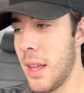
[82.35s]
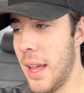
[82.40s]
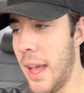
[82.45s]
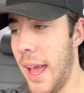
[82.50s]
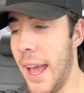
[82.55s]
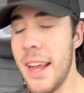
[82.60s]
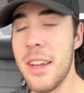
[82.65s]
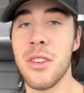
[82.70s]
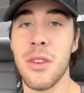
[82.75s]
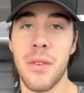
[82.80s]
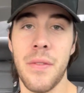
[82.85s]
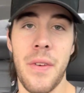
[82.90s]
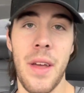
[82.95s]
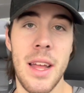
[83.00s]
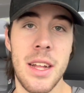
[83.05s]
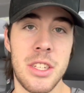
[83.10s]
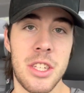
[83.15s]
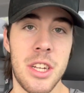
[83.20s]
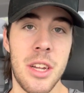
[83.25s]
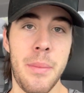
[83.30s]
Angel
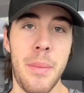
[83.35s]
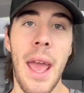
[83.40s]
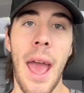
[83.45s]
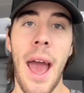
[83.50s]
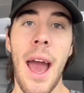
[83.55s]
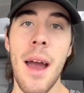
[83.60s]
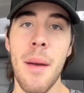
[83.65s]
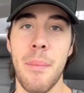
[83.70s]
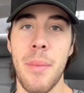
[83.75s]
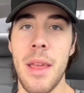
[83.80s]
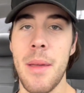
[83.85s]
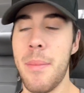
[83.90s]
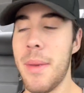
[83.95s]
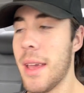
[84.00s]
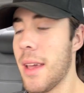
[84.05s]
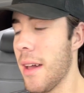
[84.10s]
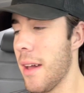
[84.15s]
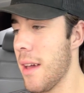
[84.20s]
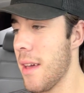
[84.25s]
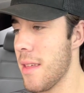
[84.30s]
fans should be happy
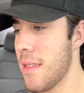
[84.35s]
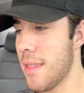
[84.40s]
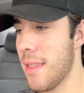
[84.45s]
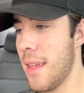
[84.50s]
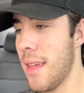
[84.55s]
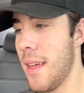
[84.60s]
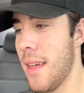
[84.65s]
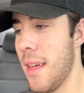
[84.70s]
because